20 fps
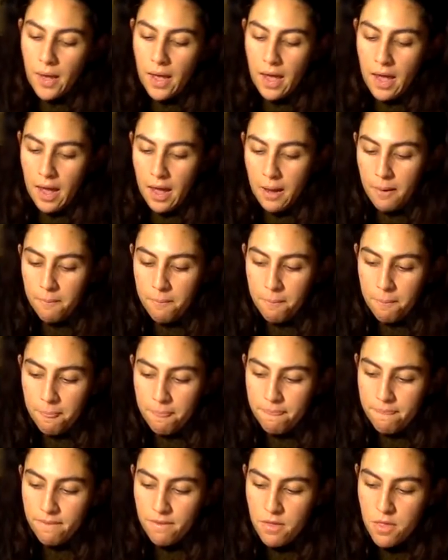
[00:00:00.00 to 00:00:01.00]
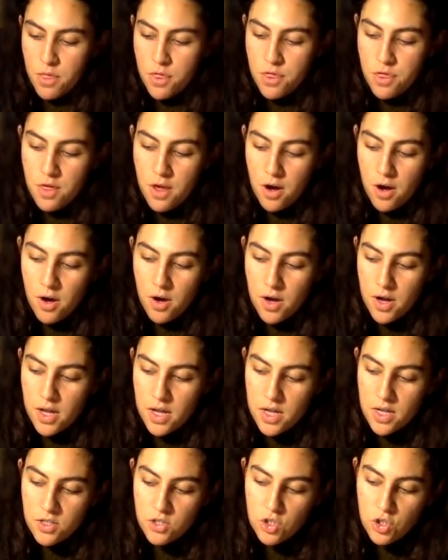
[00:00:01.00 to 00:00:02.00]
okay, there
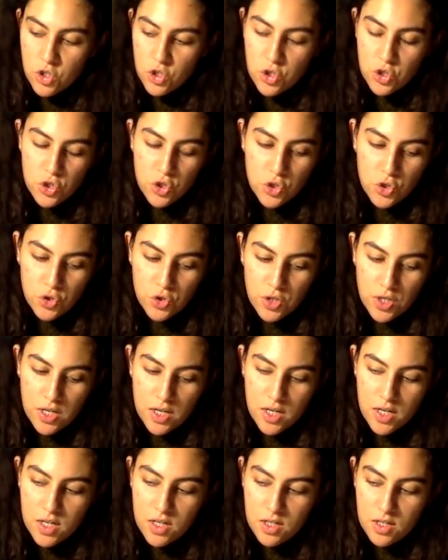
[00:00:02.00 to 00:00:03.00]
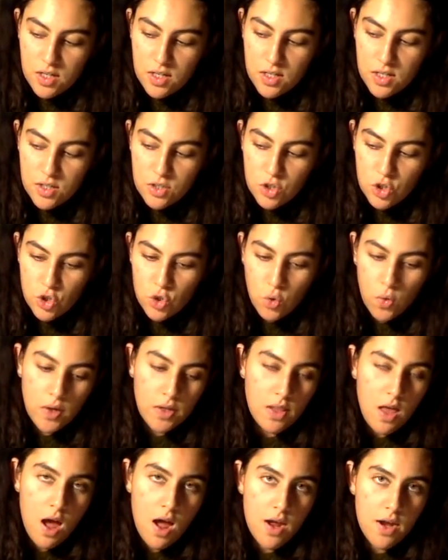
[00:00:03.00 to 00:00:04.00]
is a certain
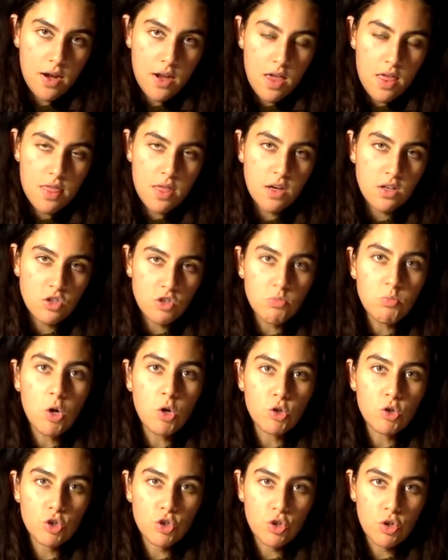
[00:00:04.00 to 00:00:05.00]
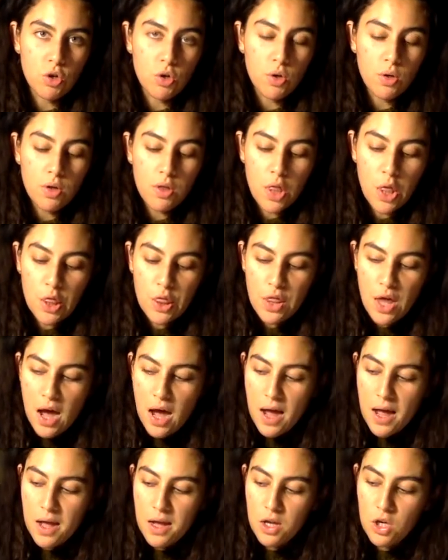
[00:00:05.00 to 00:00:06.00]
storyline that is emotional
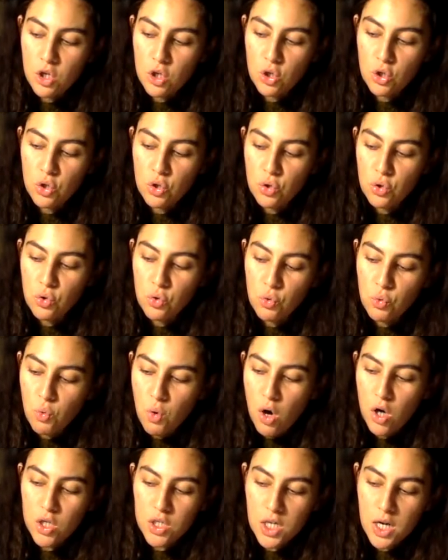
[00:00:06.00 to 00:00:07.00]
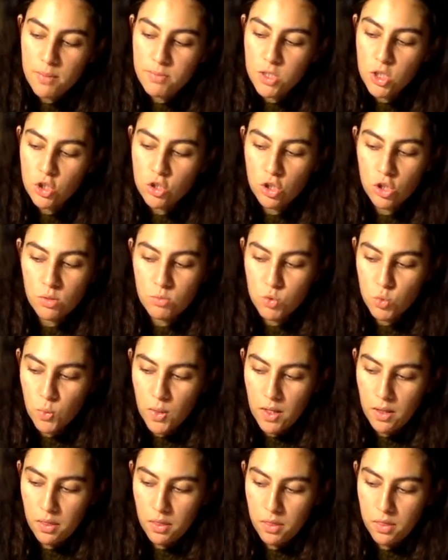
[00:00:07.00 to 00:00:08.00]
that you are coming to terms with,